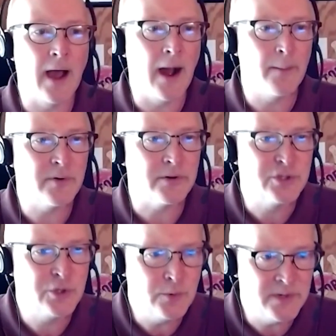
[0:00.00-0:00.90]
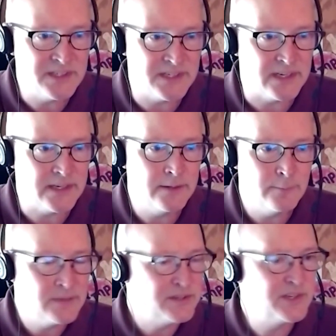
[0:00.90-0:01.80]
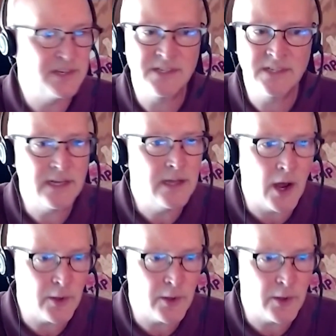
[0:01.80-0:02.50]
the opportunity to see